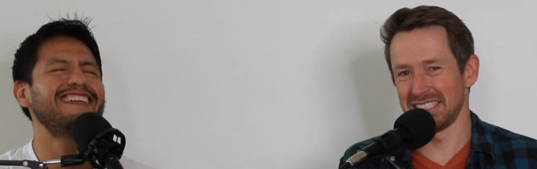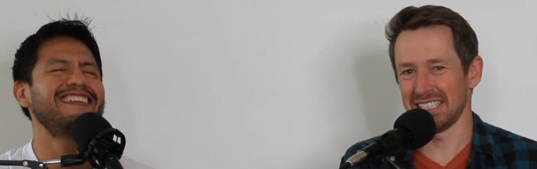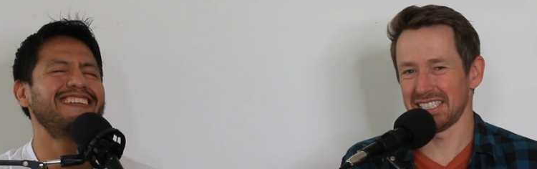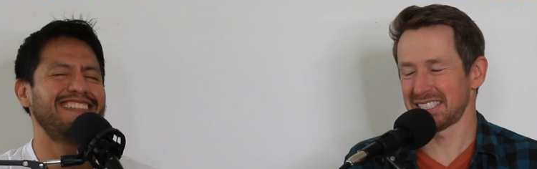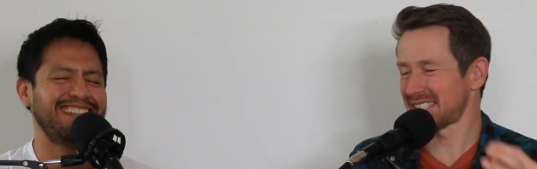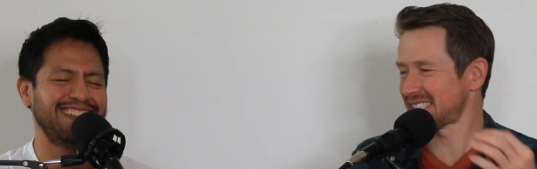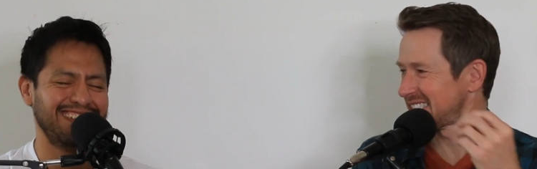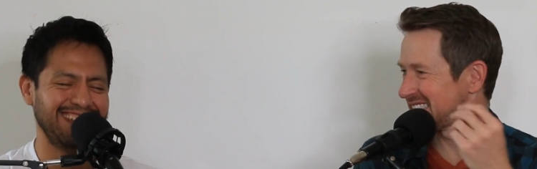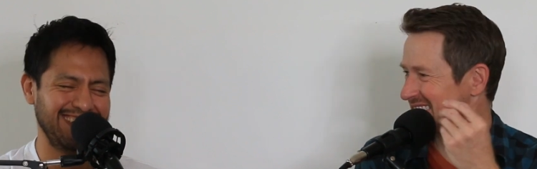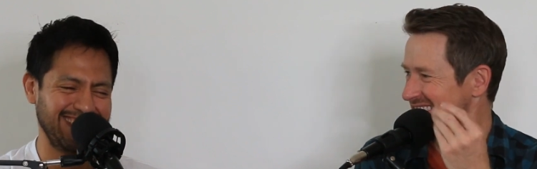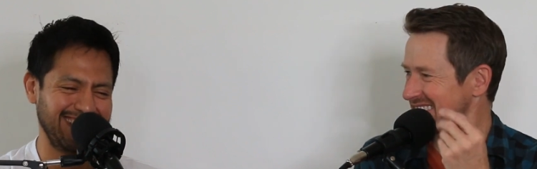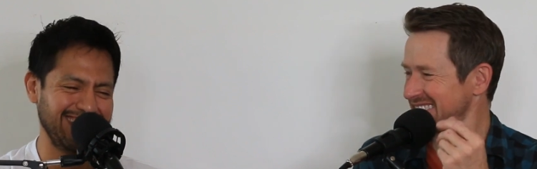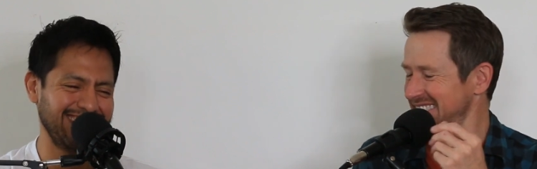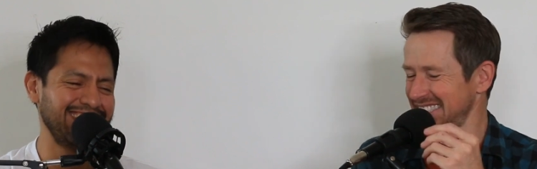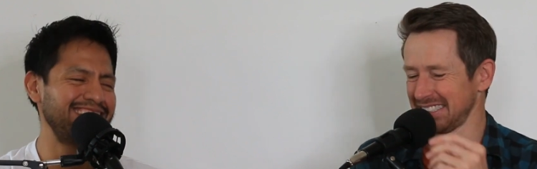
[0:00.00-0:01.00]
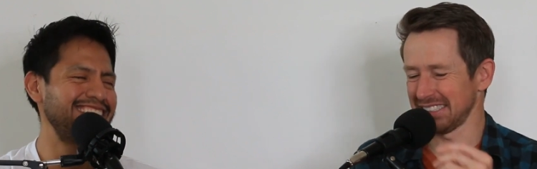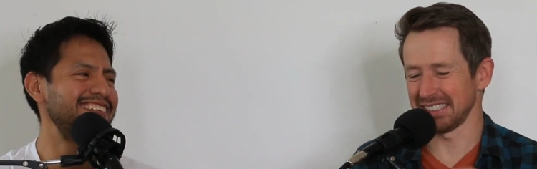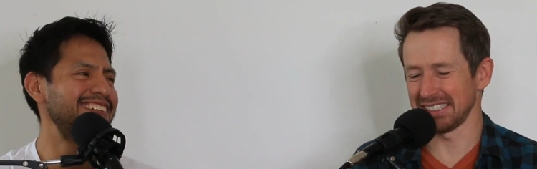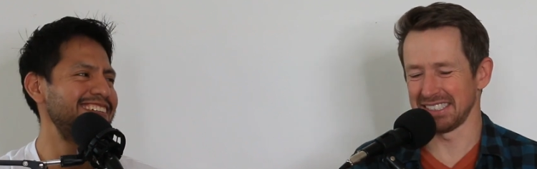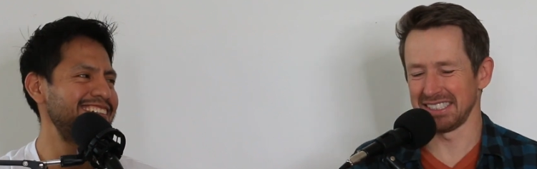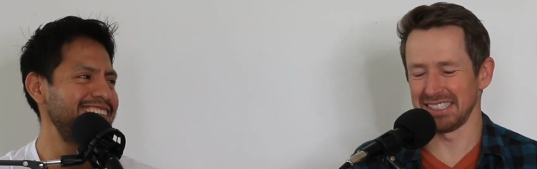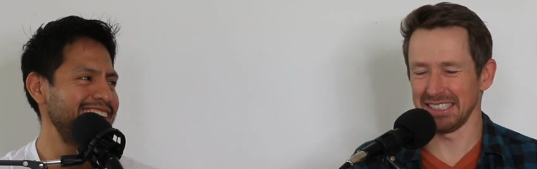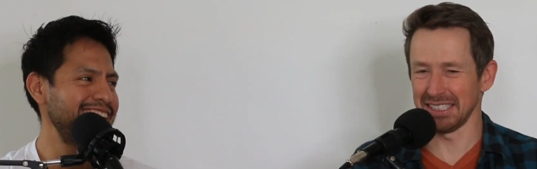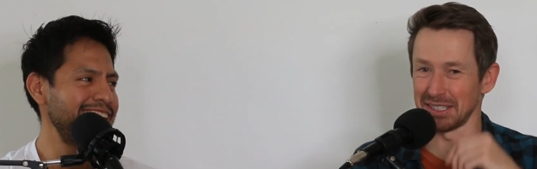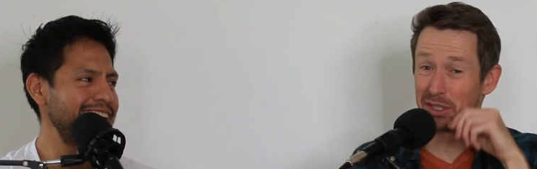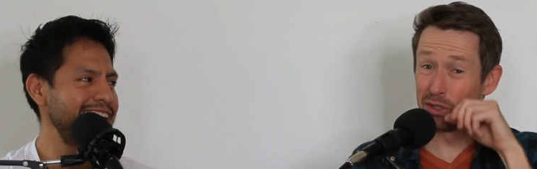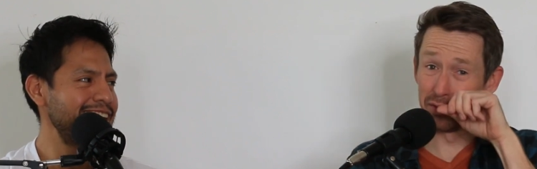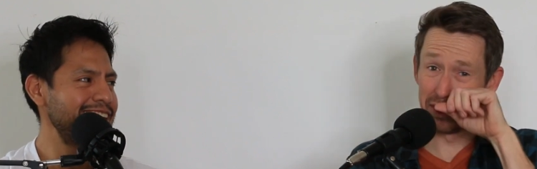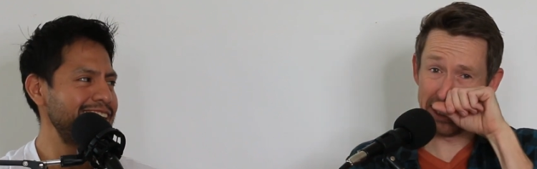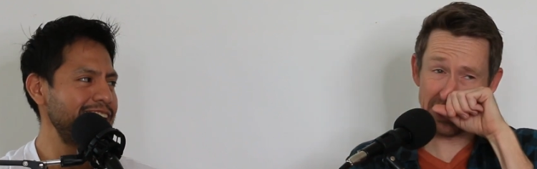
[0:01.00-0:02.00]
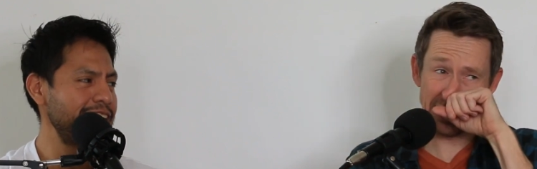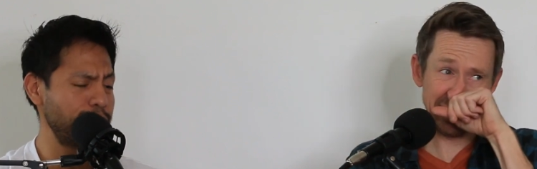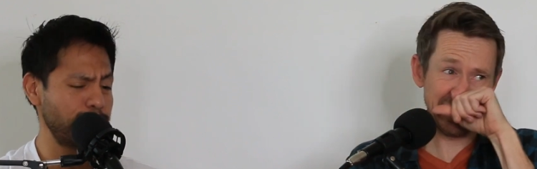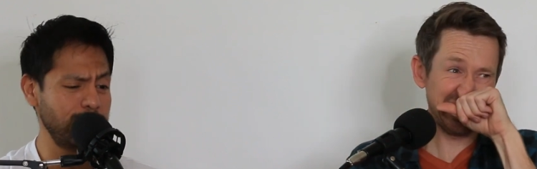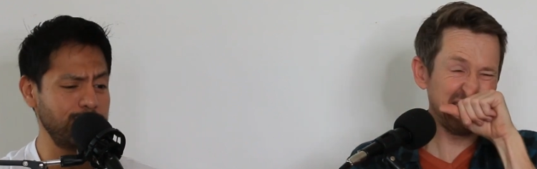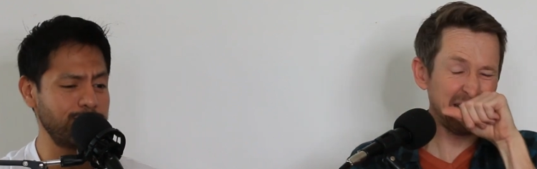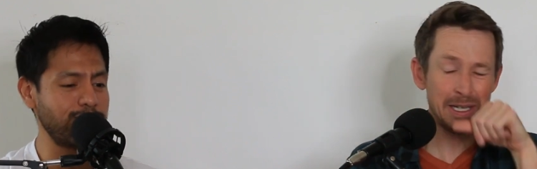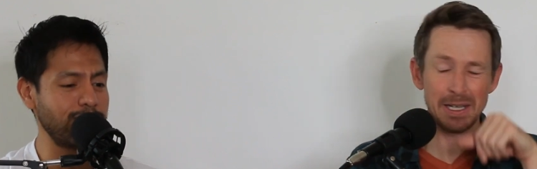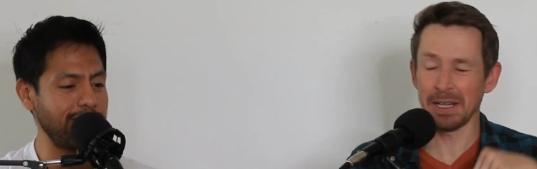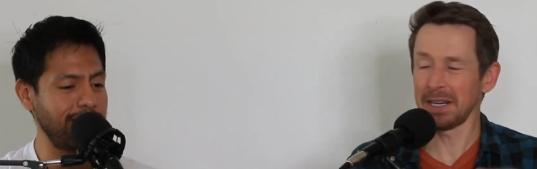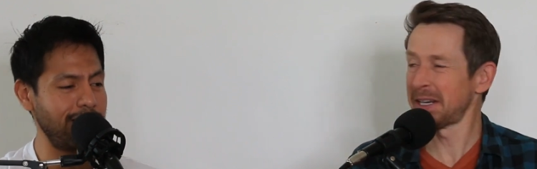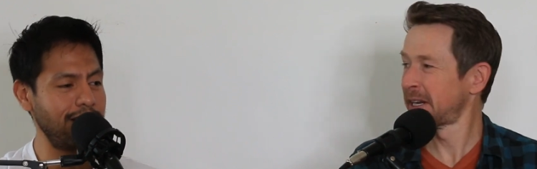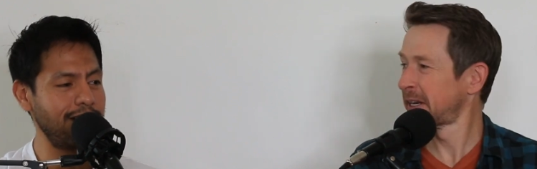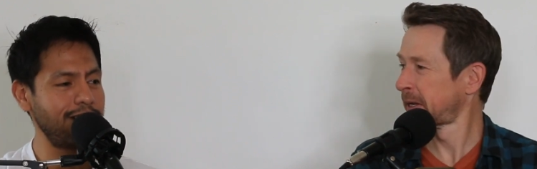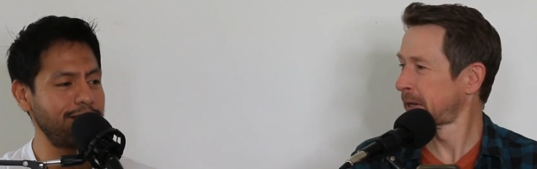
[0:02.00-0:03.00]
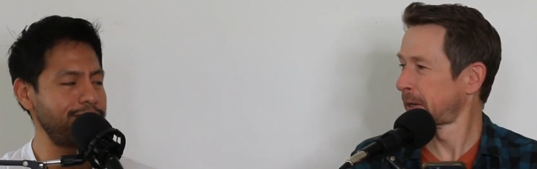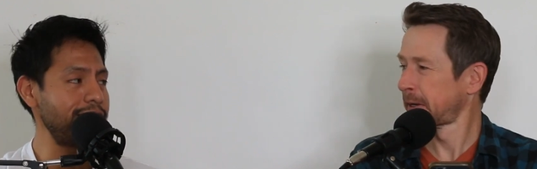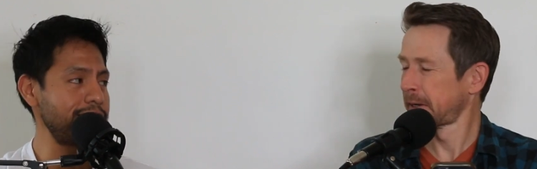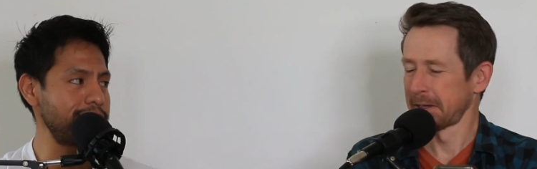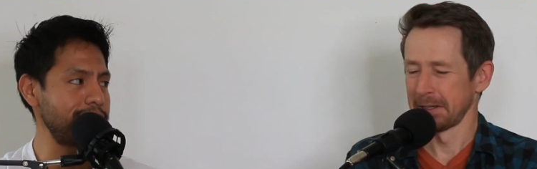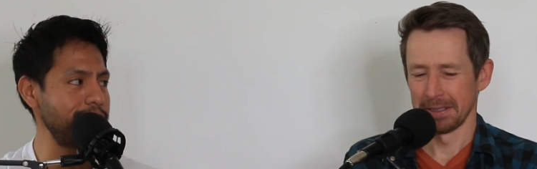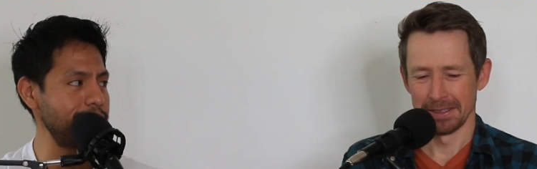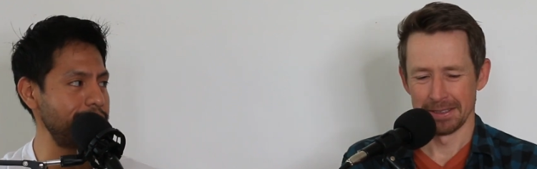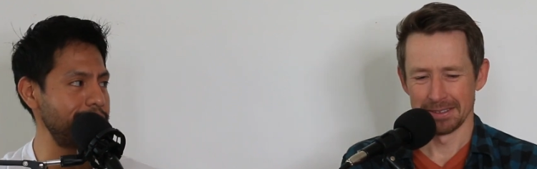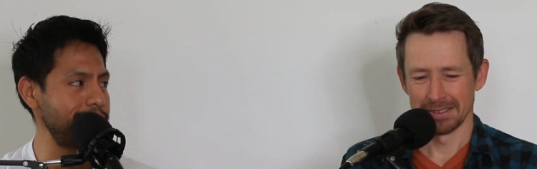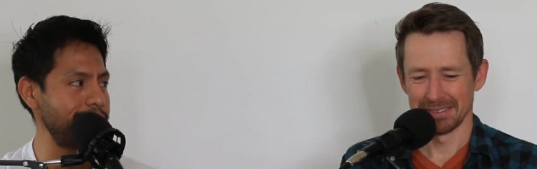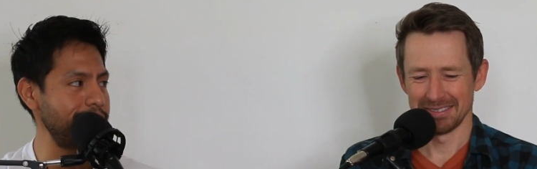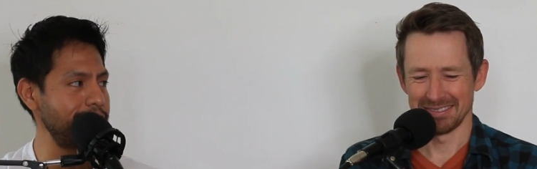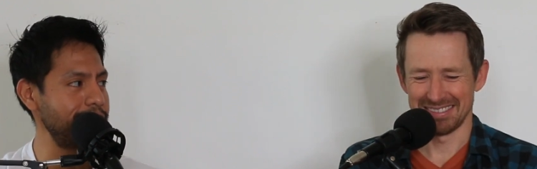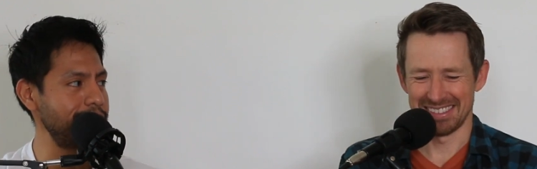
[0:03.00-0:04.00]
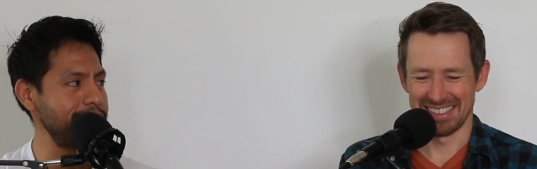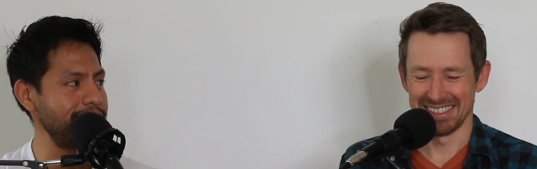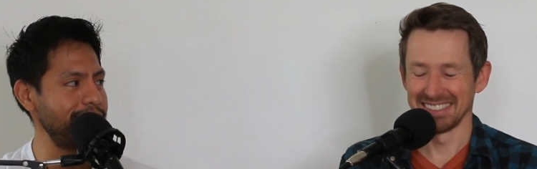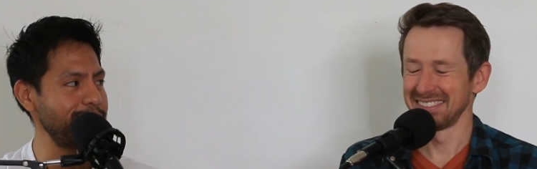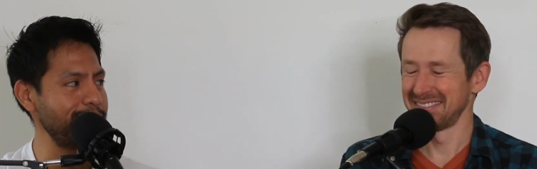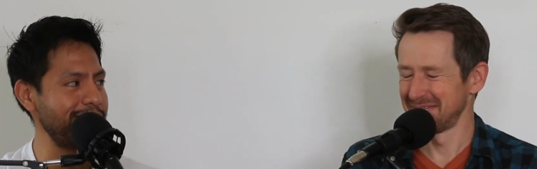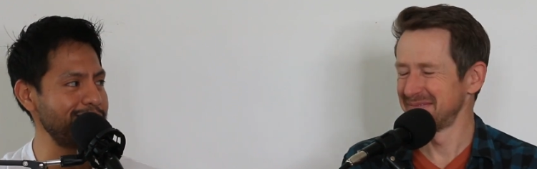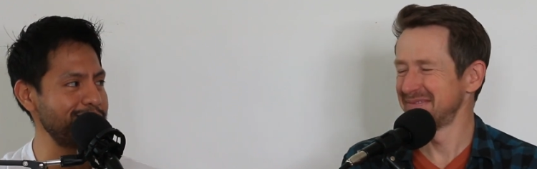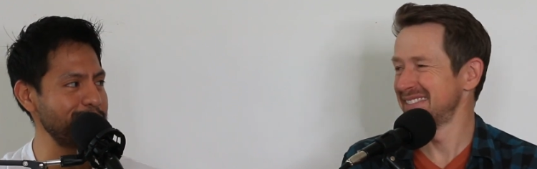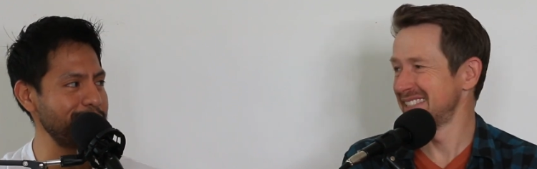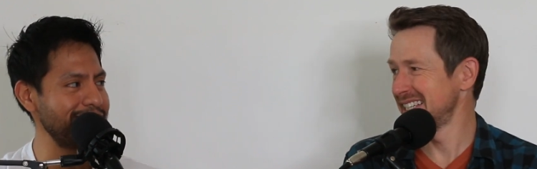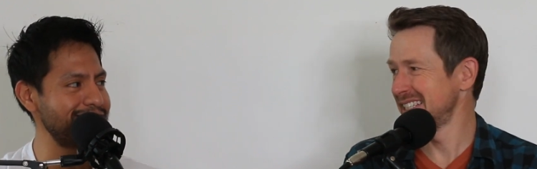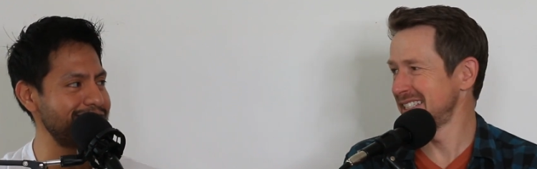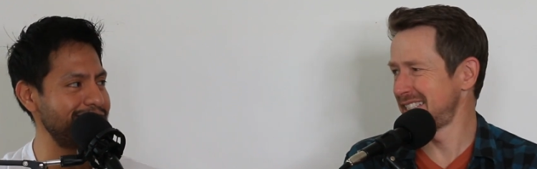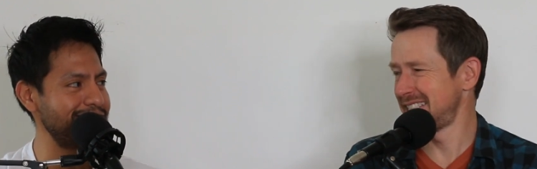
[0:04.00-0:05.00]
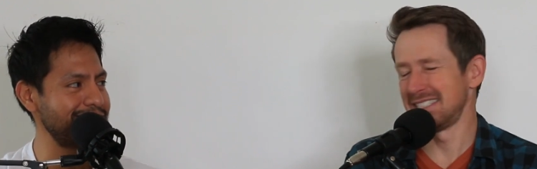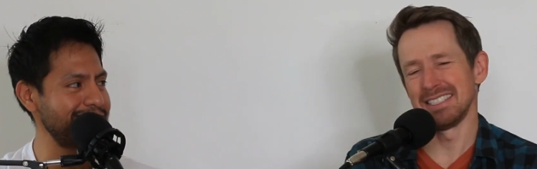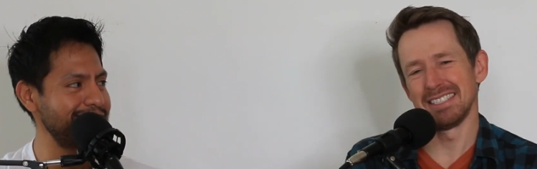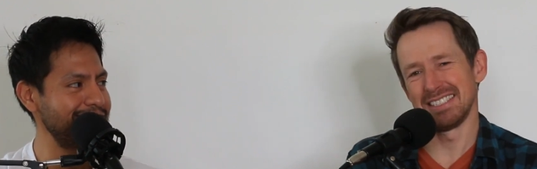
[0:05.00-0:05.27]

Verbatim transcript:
Speaker 1: that's little little grit. Roof there? runoff. That's another uh, Dave Matthews Band song.